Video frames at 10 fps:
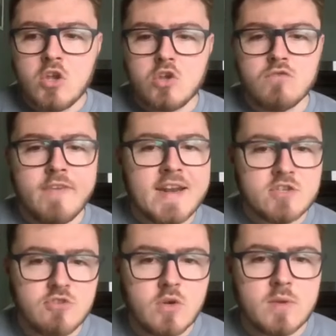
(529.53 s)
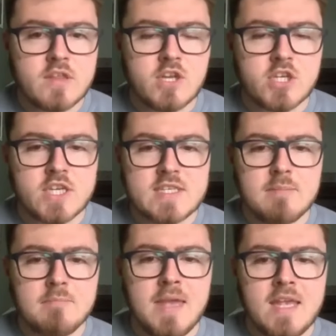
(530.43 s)
you really struggle with
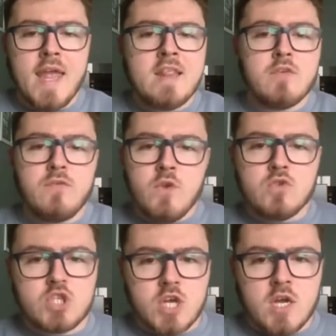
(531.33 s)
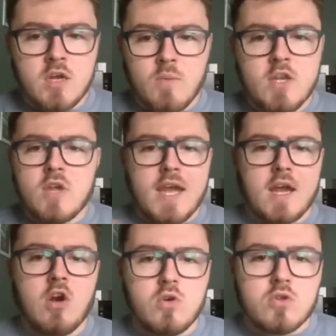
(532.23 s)
digesting meat. In the future, when you get a
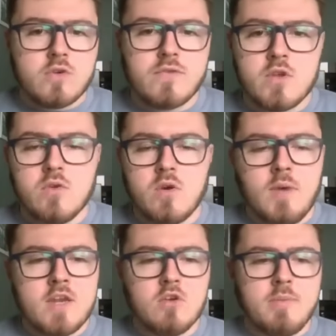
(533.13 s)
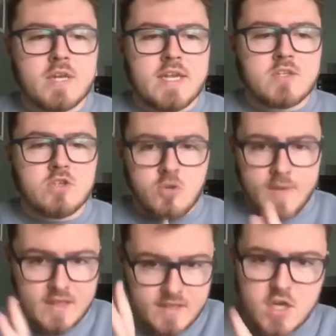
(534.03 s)
cold or a flu, or when your body is
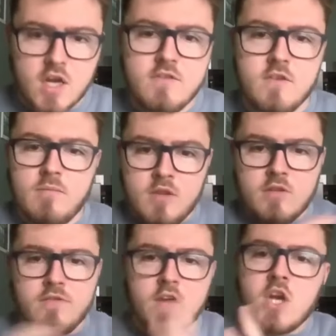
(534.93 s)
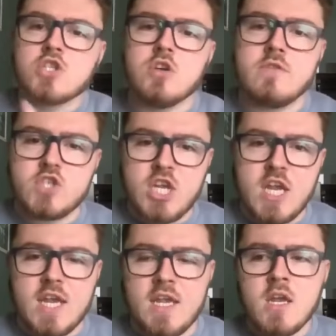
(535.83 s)
doing this kind of diversion of
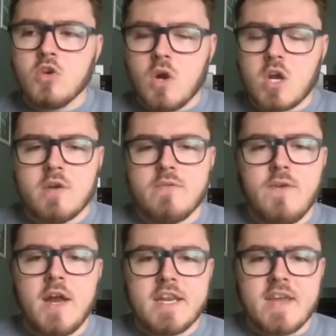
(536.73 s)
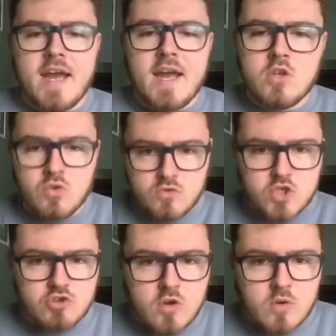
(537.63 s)
chi, you're going to find that you
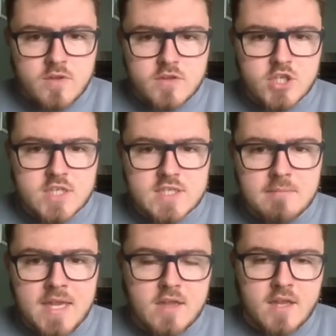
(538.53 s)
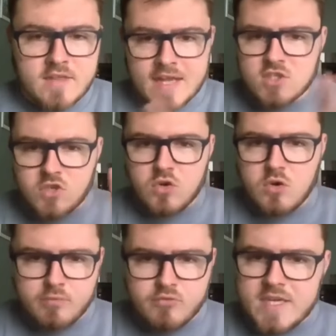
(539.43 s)
struggle with digesting meat. Like that's your
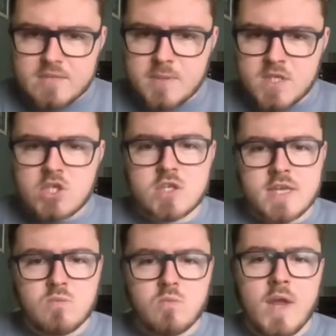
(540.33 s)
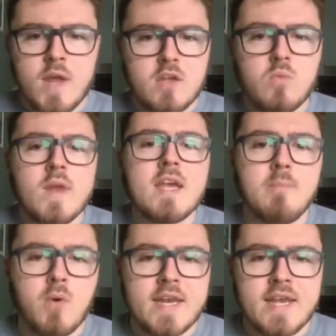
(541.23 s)
predisposition. That's where
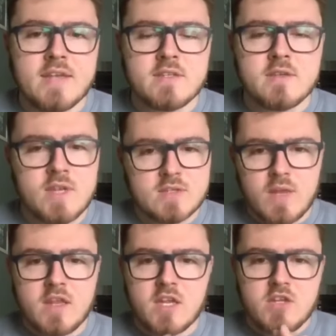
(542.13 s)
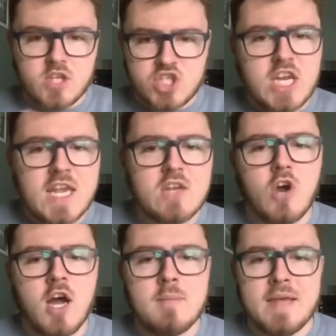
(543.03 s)
weak point is. That's where the, the chink in
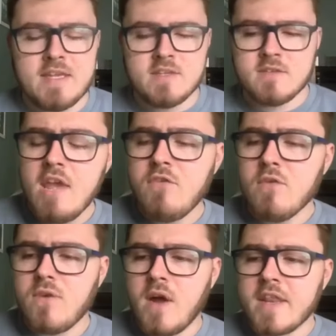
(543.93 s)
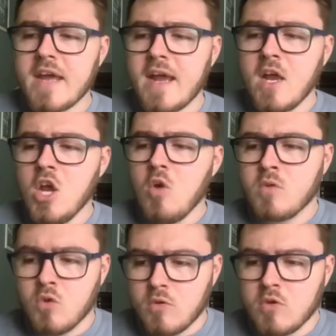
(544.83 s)
your armor is. If you find that
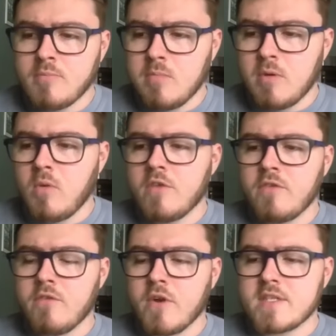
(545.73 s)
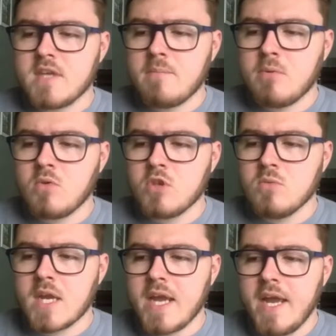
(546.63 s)
your, your problem was, for example, you
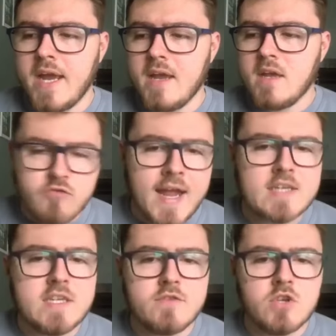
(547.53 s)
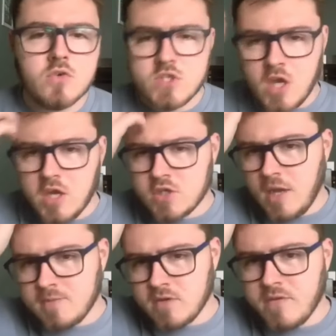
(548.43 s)
would get reactive to certain
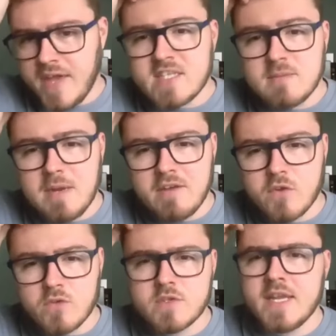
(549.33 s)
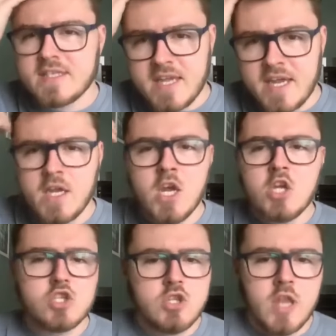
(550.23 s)
types of histamine foods, let's say
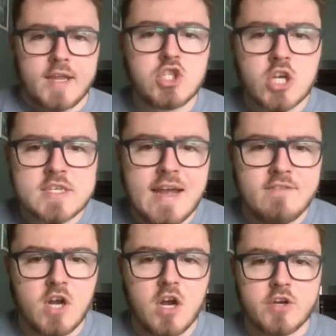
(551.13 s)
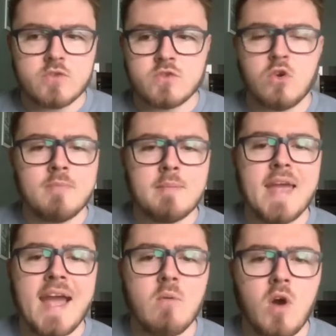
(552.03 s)
like just avocados or
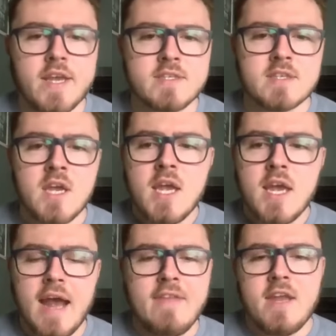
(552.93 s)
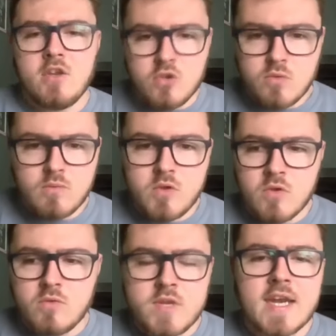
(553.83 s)
maybe egg whites, and then you
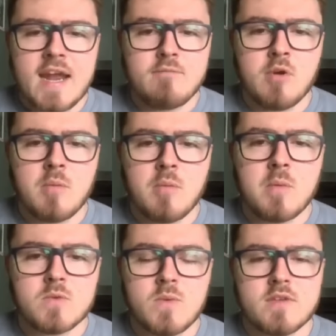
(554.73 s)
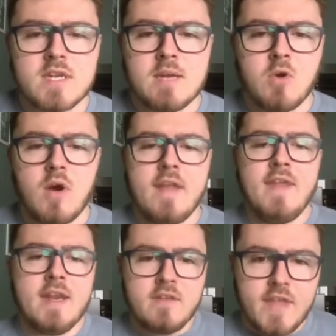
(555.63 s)
you didn't have problems with those anymore, and
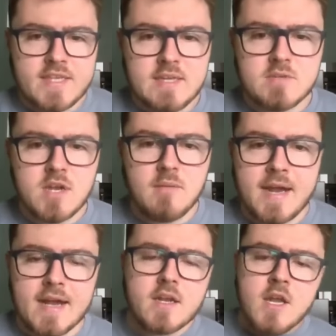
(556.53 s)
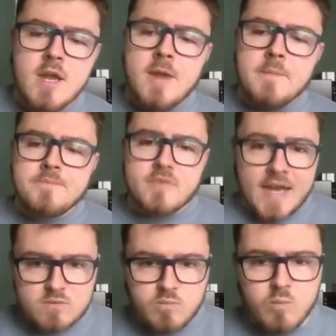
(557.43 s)
then they seem to come back
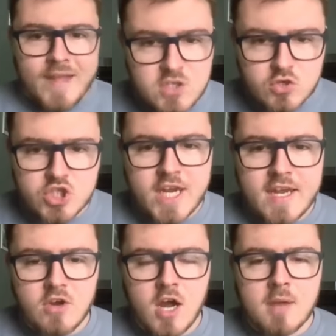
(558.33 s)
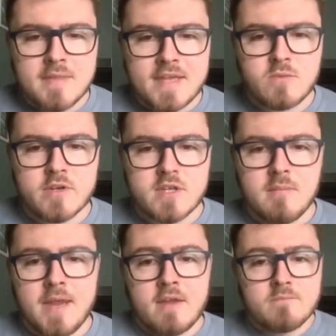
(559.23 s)
that's that's your chink in your armor. That's where it's going
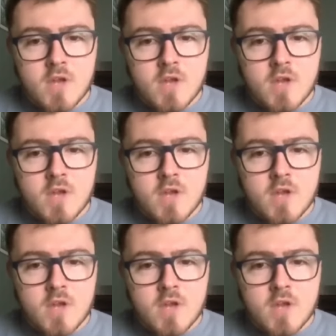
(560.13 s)
to be.